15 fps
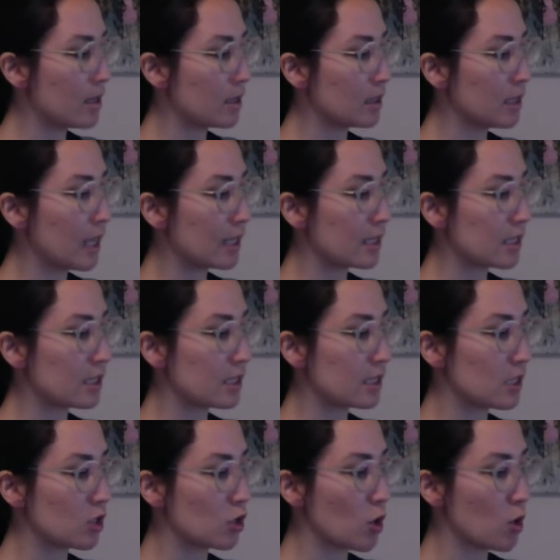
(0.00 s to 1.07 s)

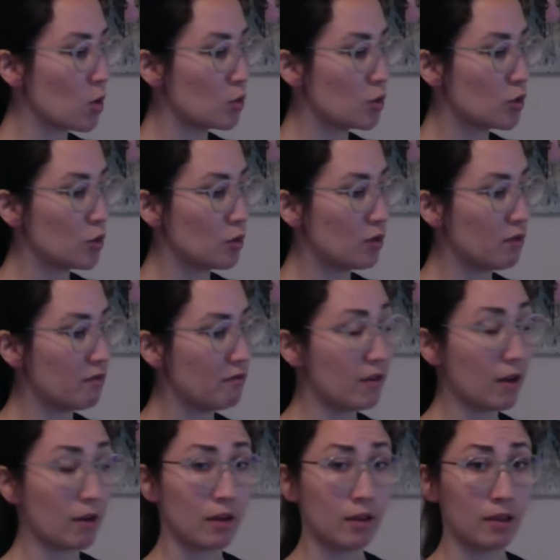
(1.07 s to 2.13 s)
let's go to the
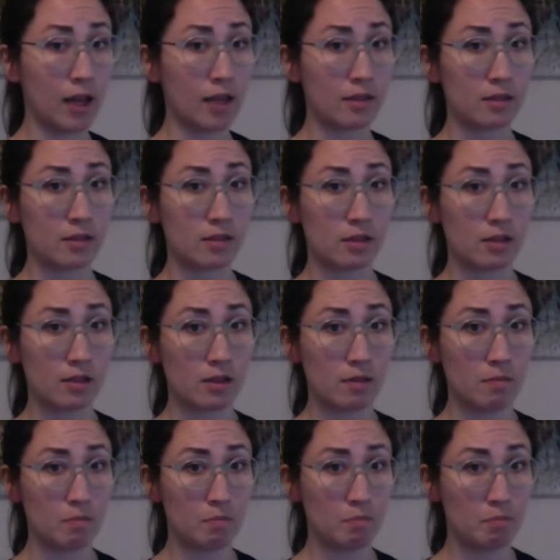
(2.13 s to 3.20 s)
very last
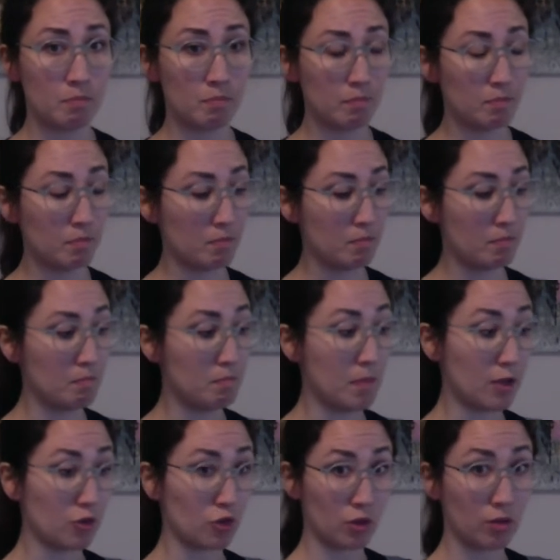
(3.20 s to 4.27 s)

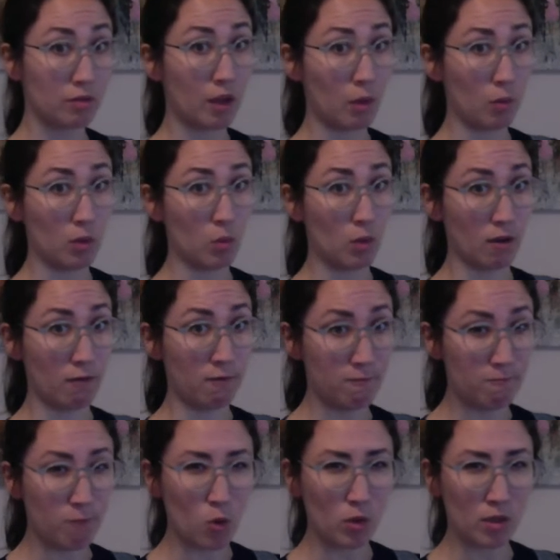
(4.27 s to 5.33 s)
measure that we want to
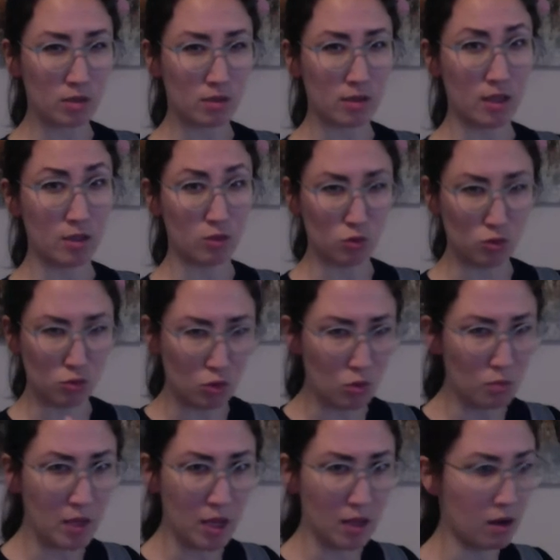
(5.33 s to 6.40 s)
focus and
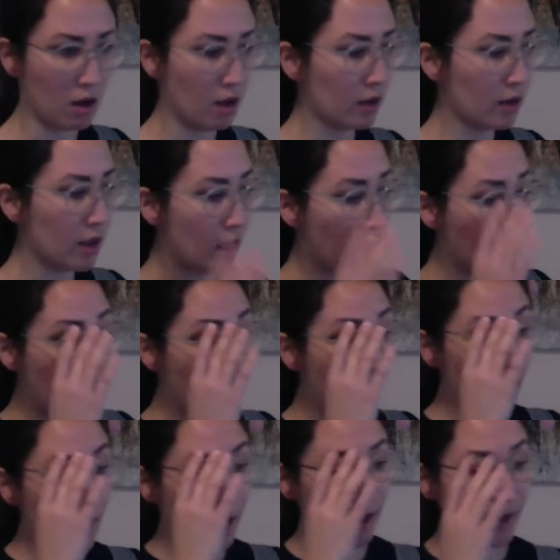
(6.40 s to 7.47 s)
zoom in on,
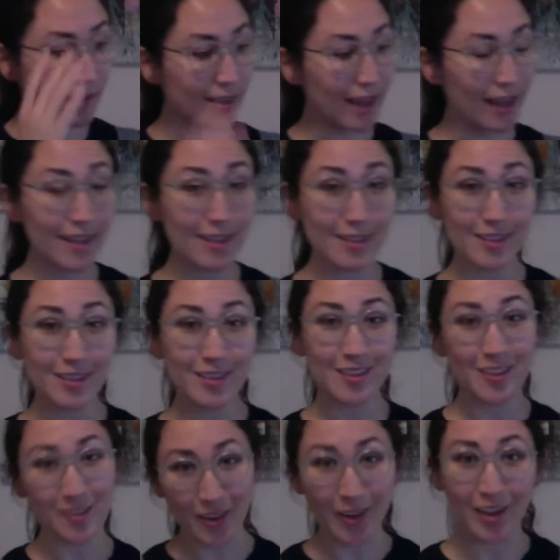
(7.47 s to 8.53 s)
and that is
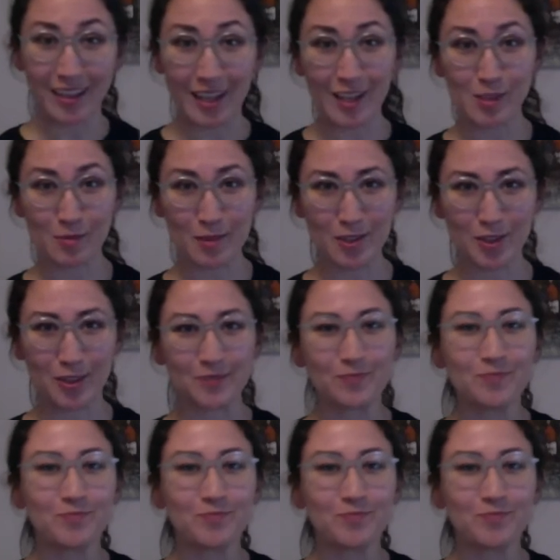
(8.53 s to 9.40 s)
the very last measure.